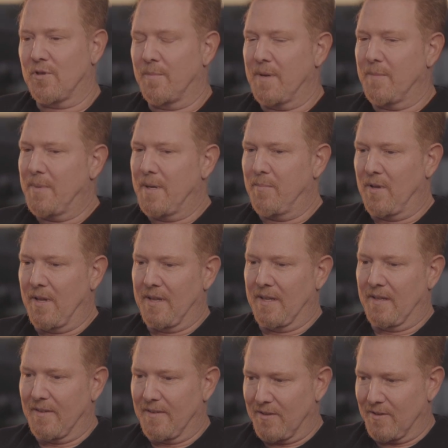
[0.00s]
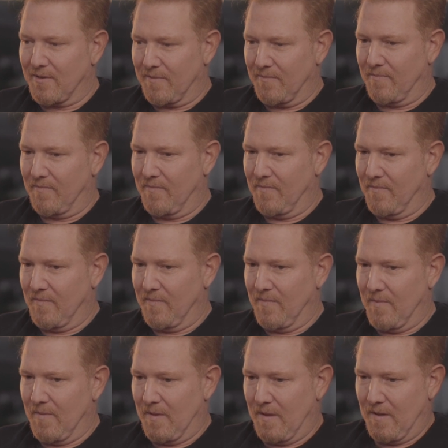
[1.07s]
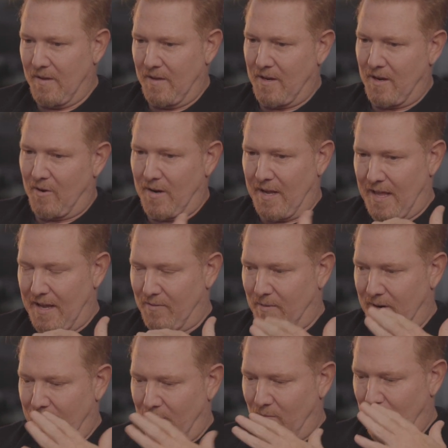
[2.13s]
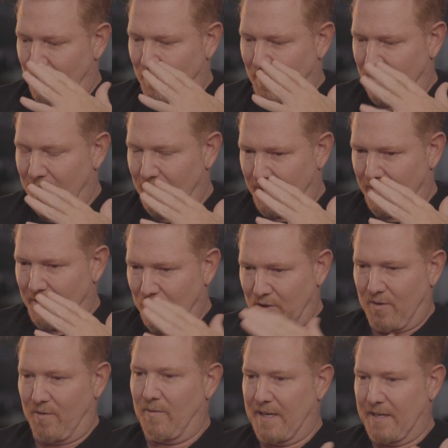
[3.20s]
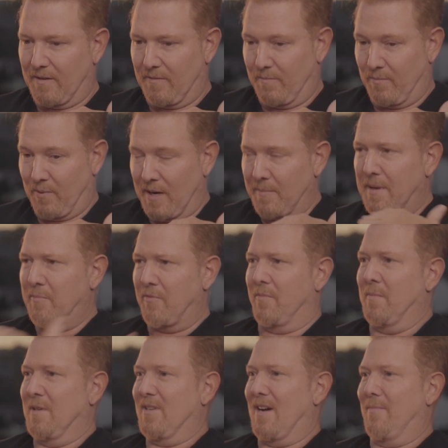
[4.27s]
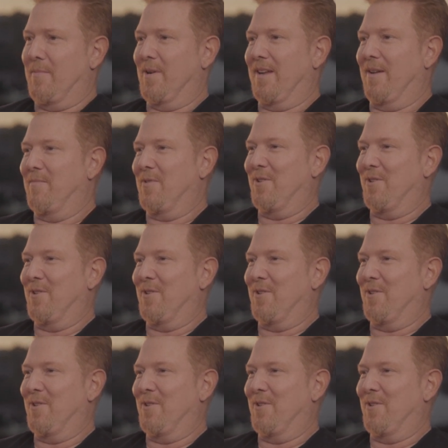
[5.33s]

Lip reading: many people, I think just, you know, and that's why when we're in this show and we bring people from the top of their game,